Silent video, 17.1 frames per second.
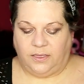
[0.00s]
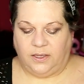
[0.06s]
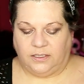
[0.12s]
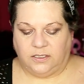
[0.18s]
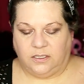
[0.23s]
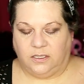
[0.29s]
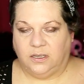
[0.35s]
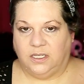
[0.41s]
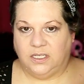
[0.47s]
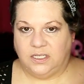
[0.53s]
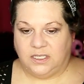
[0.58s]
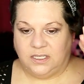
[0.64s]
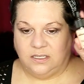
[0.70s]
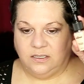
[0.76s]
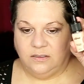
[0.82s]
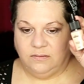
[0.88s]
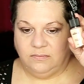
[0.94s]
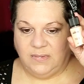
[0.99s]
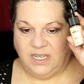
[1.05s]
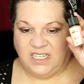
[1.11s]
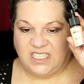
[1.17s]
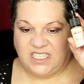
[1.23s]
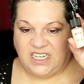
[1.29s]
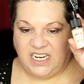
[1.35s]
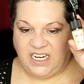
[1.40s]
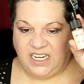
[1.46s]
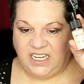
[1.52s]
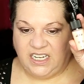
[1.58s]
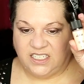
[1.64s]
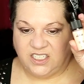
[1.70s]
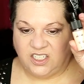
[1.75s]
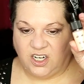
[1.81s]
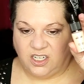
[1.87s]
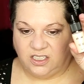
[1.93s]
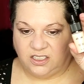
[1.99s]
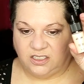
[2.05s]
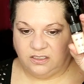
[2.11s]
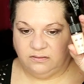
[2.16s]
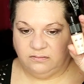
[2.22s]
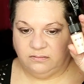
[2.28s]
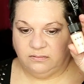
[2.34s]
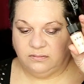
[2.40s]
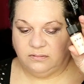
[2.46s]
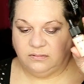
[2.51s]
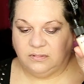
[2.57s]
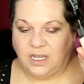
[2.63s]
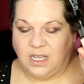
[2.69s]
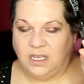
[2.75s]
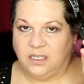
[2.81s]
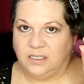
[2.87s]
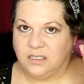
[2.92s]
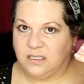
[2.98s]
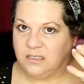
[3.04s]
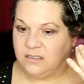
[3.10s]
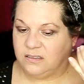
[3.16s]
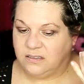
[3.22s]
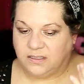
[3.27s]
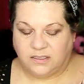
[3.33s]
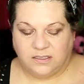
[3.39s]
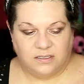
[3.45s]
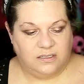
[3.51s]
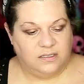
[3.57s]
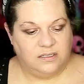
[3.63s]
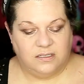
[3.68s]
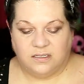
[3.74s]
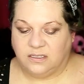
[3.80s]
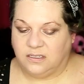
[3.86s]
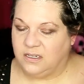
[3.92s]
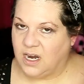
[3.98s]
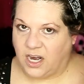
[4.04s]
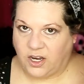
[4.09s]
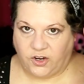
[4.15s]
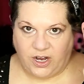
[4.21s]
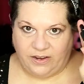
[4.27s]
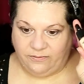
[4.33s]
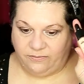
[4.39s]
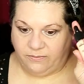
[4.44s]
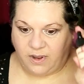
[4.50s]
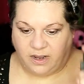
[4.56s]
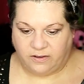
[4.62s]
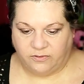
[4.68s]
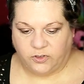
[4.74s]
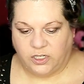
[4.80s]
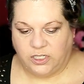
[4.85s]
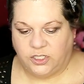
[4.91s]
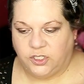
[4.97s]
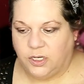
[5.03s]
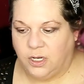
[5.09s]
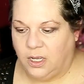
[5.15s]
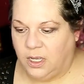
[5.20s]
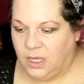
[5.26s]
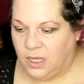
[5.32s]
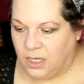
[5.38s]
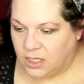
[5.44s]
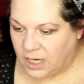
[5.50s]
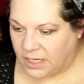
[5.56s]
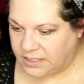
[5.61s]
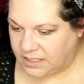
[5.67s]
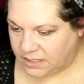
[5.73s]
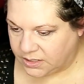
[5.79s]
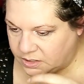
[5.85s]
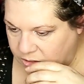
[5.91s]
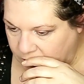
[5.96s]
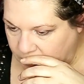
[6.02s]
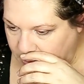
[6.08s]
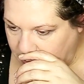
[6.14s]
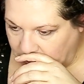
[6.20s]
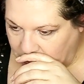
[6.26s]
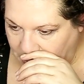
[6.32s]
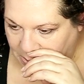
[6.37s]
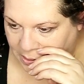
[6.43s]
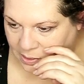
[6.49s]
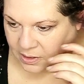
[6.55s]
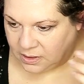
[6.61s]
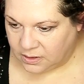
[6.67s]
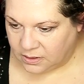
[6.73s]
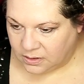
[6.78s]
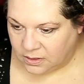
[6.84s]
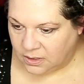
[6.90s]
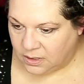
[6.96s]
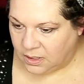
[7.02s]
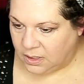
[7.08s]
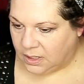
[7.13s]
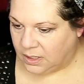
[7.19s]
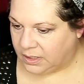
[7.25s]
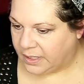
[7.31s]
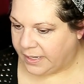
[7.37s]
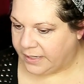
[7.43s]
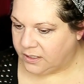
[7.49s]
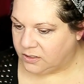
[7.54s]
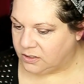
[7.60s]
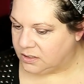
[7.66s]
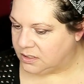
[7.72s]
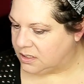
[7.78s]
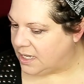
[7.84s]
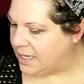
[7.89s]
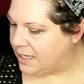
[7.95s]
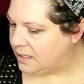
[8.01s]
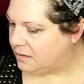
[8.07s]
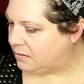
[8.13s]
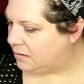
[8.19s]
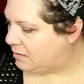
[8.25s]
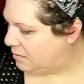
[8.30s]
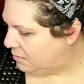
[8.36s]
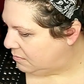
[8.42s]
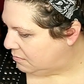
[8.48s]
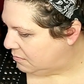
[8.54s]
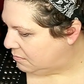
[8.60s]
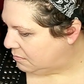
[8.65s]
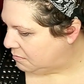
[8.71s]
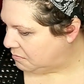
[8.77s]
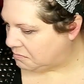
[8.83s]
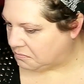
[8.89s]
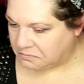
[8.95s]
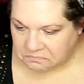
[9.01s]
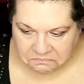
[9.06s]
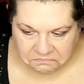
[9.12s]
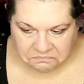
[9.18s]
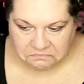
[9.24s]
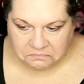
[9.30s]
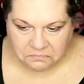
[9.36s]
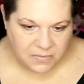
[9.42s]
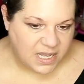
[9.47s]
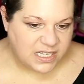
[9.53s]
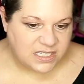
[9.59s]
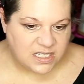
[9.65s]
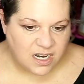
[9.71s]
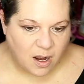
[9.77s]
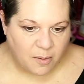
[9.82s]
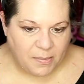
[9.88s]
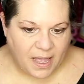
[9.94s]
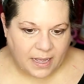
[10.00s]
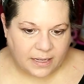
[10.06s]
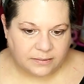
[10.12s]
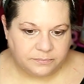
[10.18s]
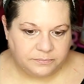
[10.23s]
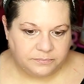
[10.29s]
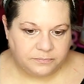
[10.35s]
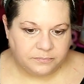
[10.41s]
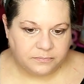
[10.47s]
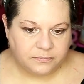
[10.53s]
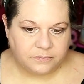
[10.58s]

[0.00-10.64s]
thoughts on this. It's teeny, it's $1. It's not great coverage. I did 2 layers and it's not bad.